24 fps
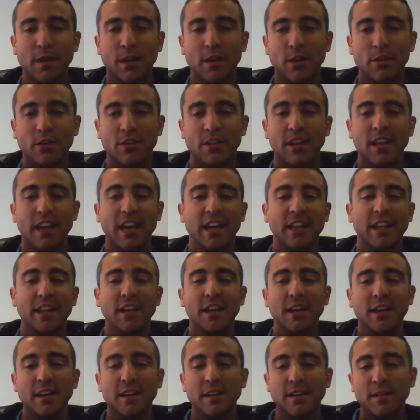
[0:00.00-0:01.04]
Because the
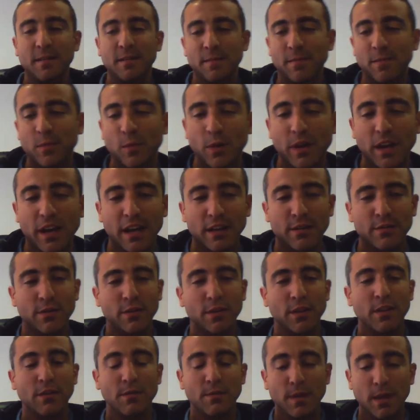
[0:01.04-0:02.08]
idea we had for
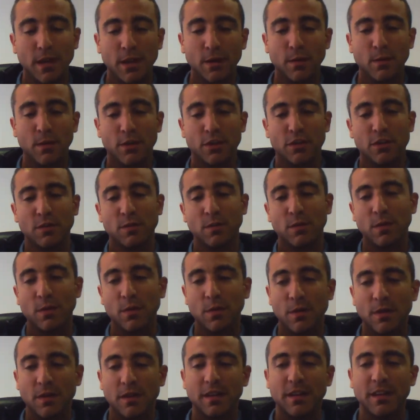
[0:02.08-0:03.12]
this video was
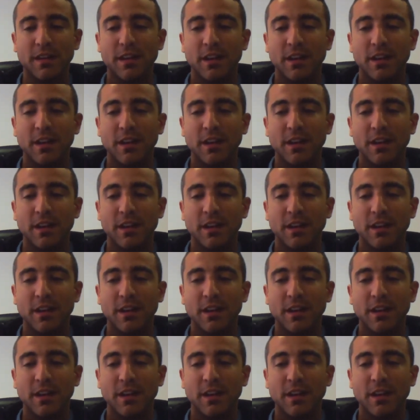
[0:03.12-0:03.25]
to